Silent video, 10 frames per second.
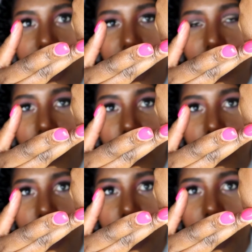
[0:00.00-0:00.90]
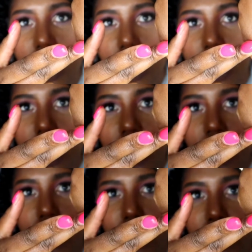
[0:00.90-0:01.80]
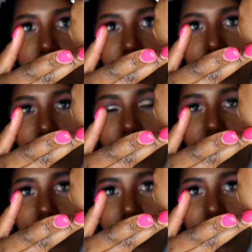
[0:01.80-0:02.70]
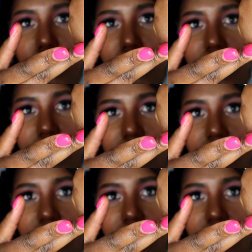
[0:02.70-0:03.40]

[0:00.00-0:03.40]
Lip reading: how beautiful that